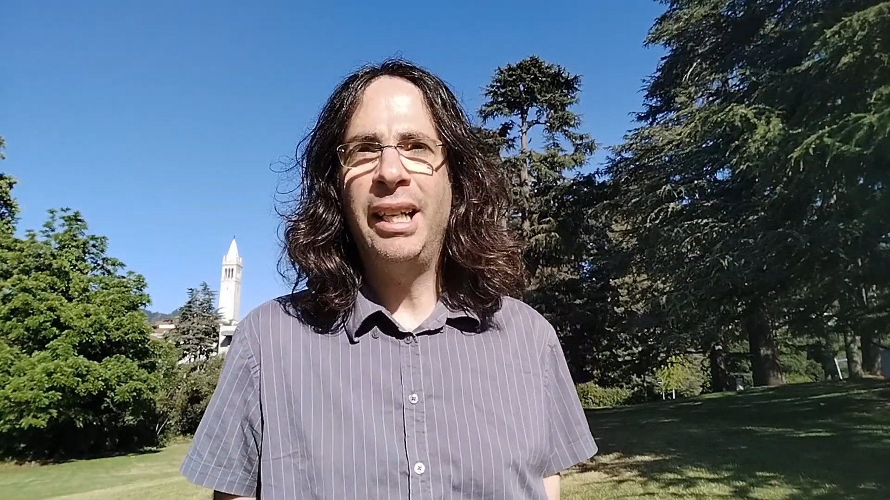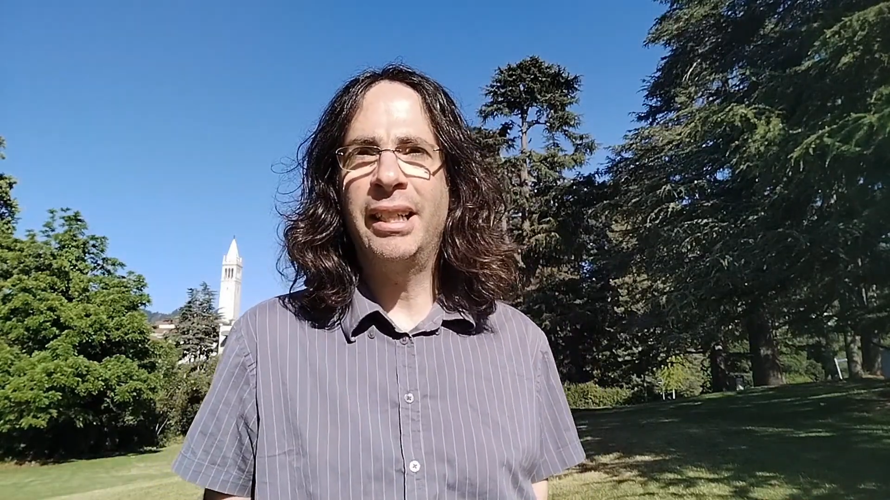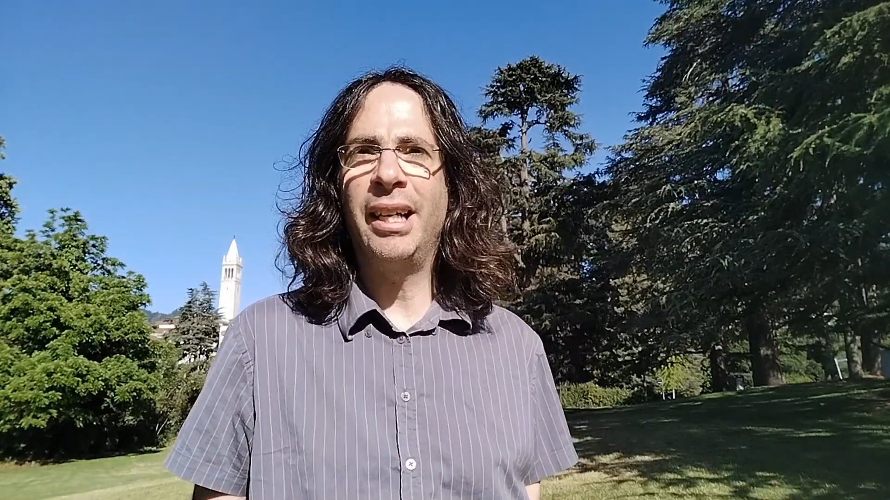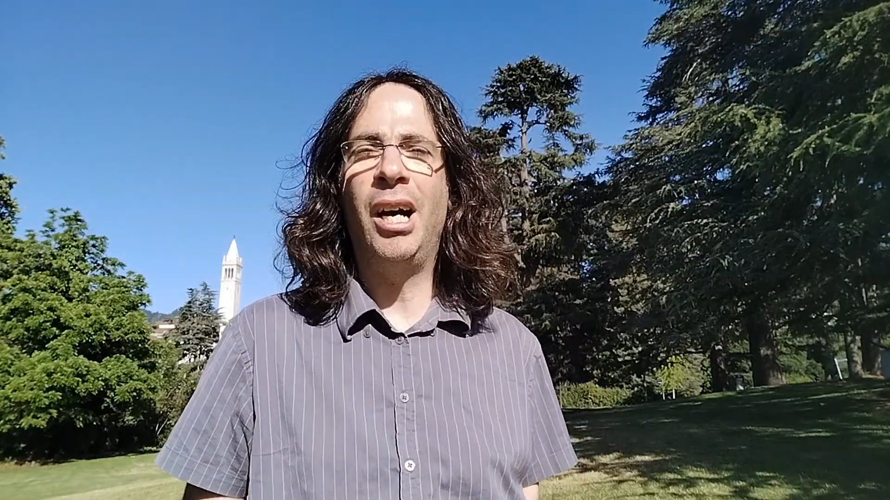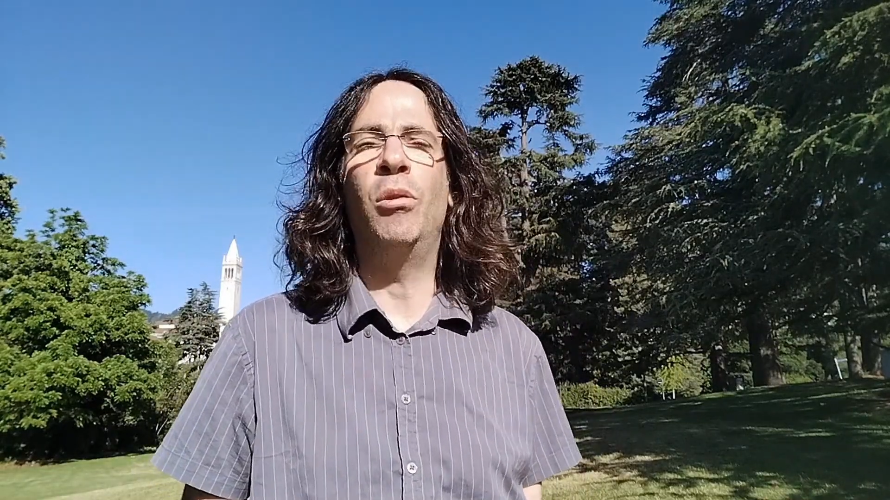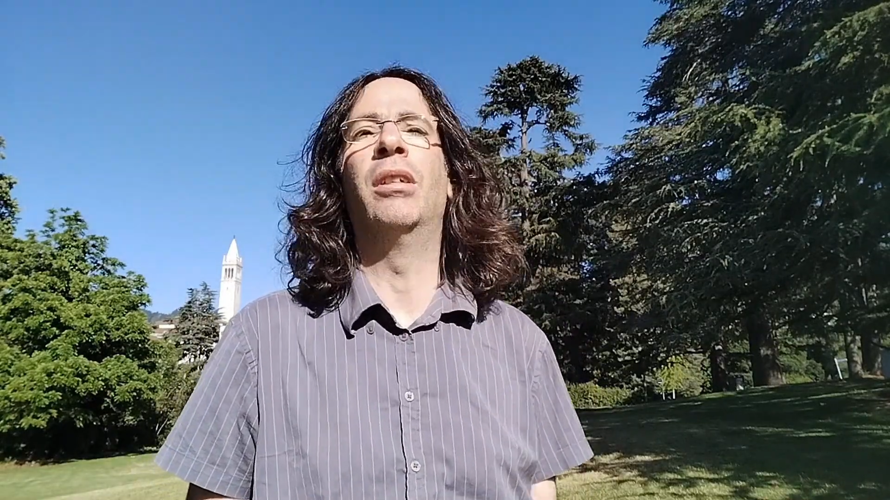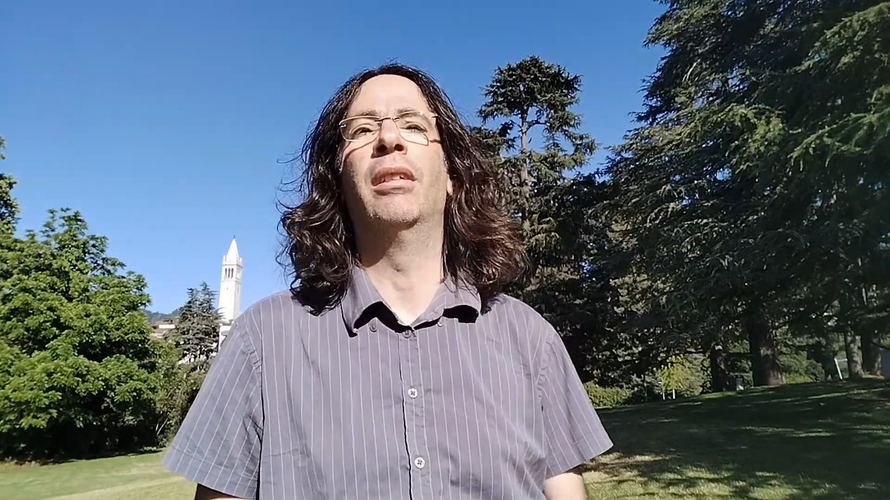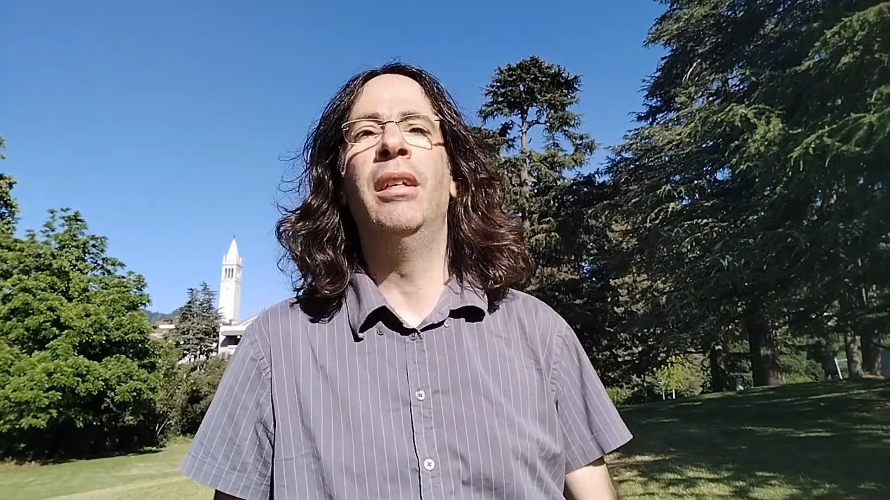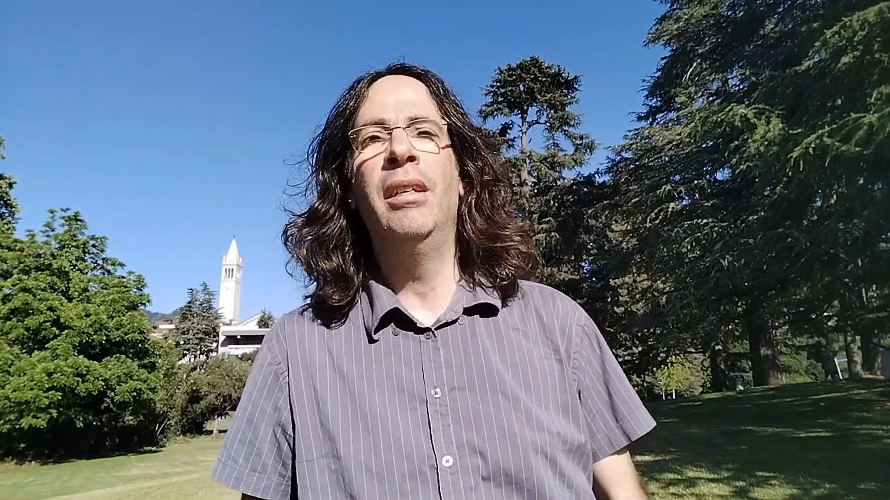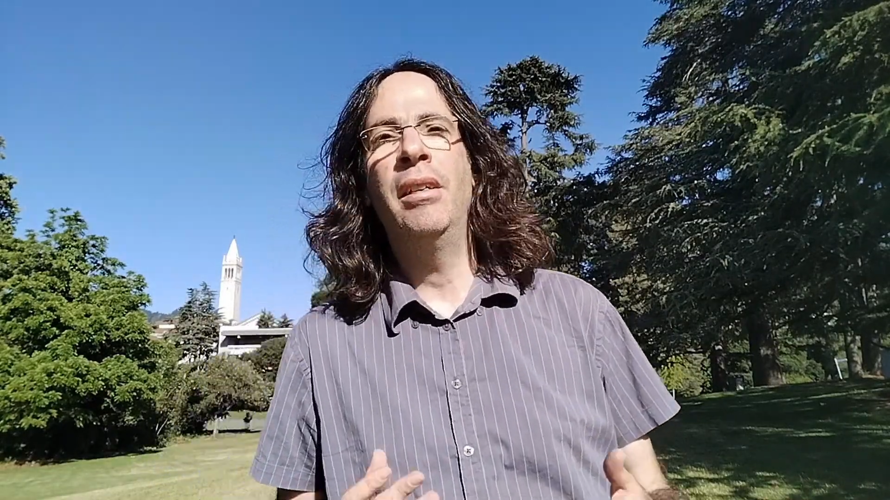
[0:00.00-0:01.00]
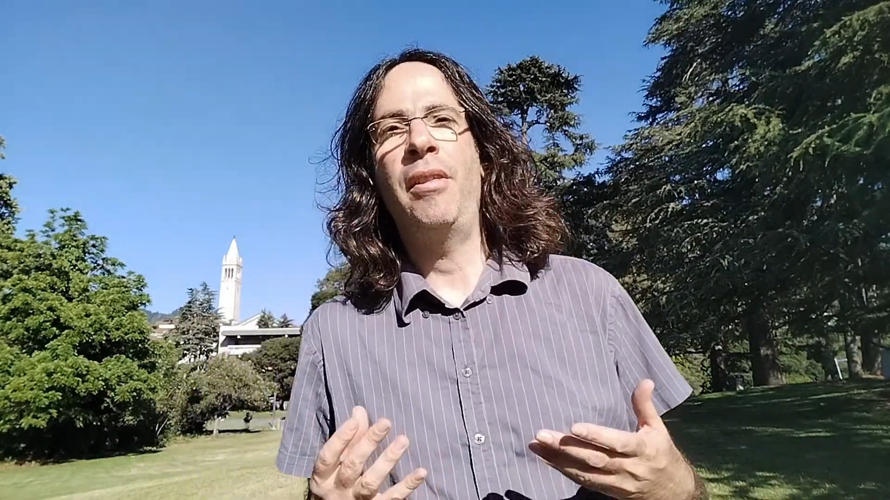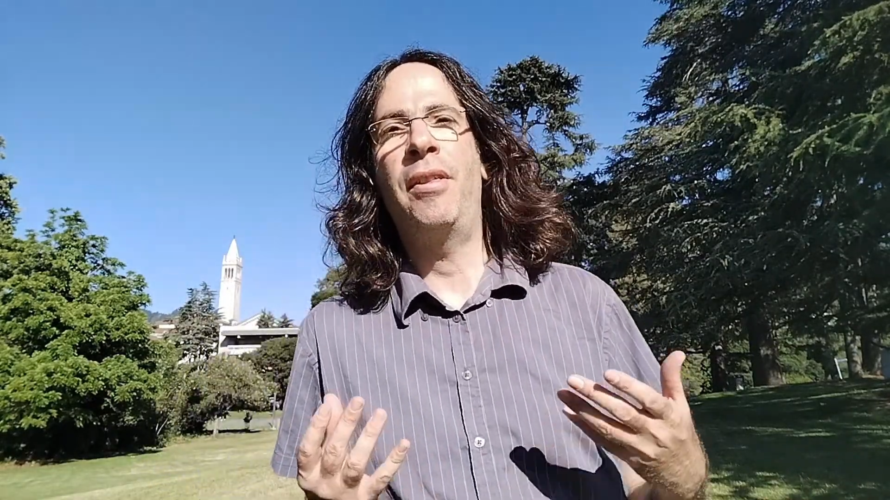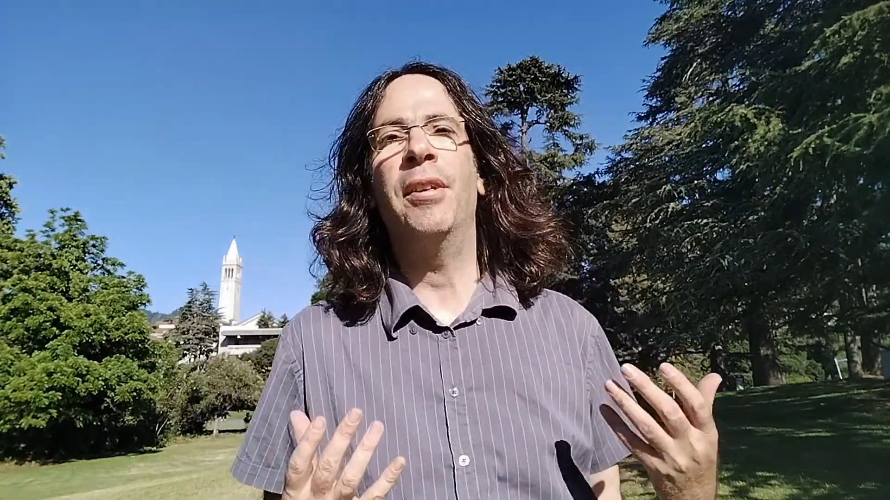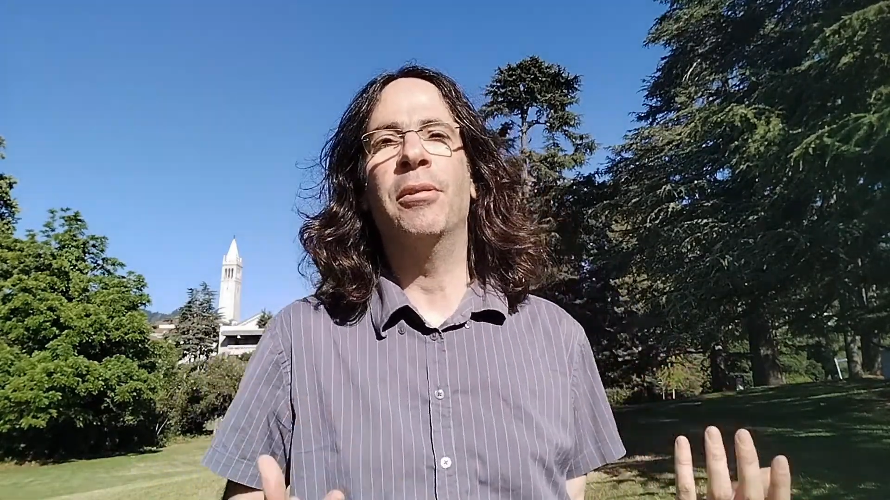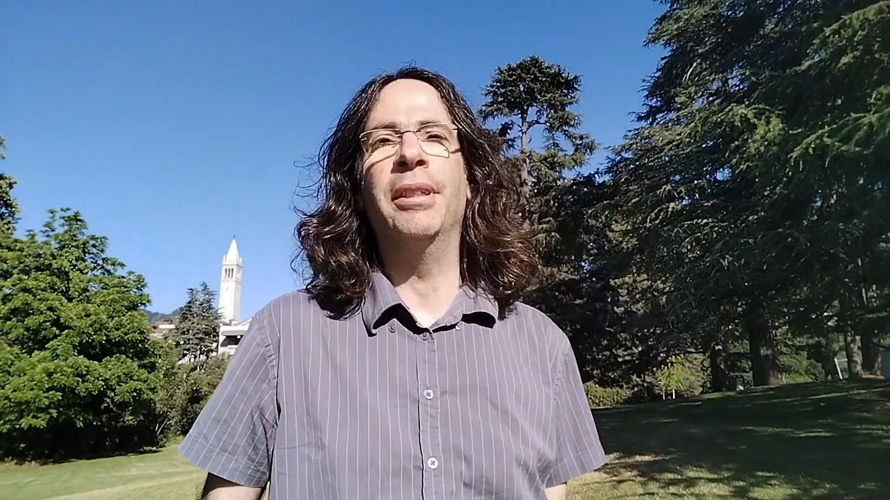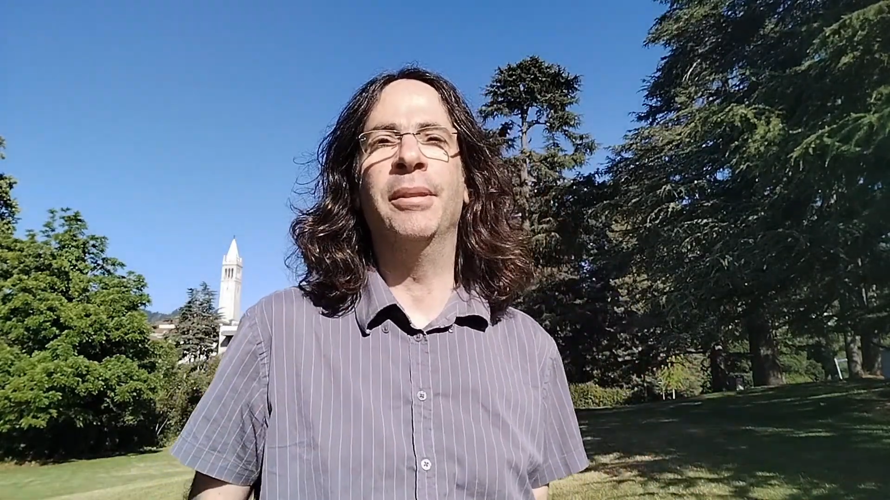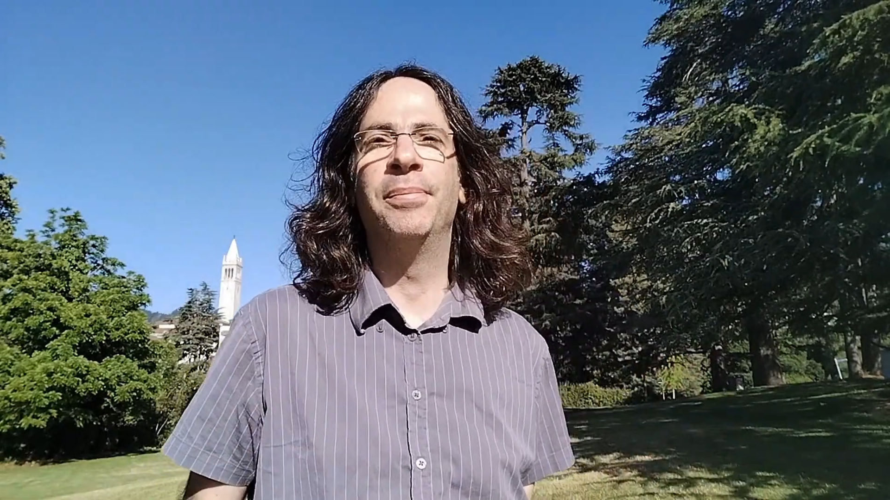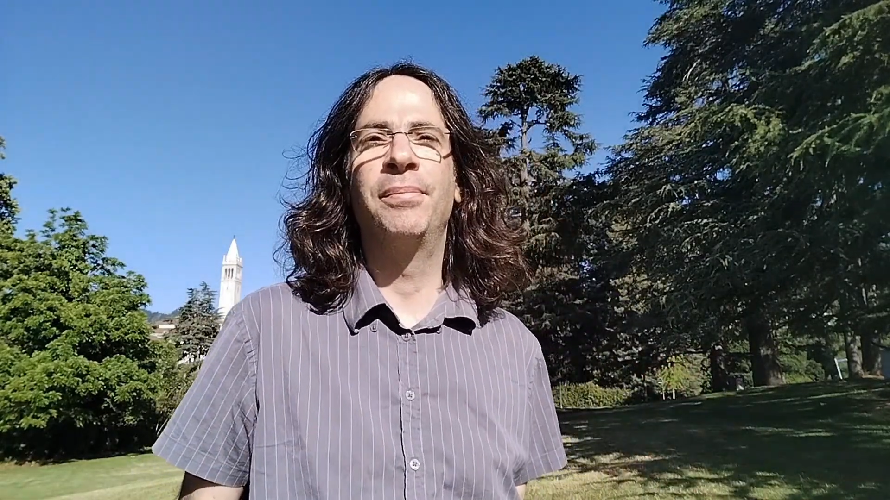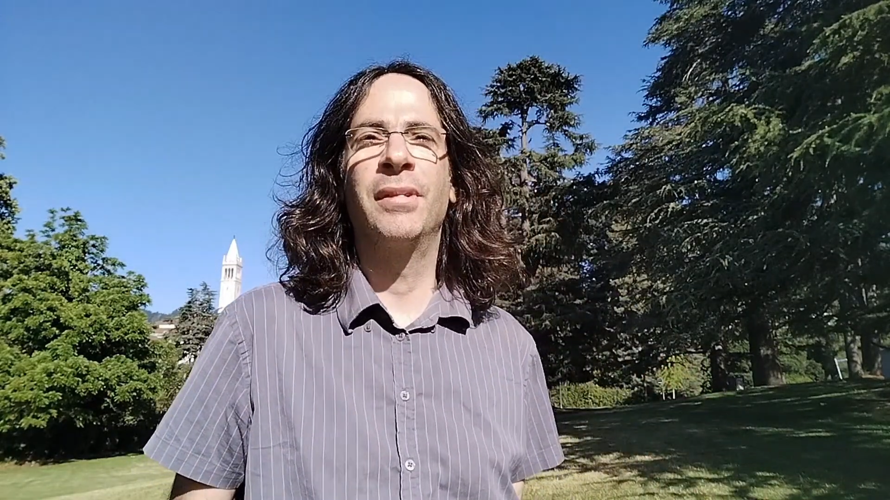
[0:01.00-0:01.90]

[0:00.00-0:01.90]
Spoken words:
like our theory.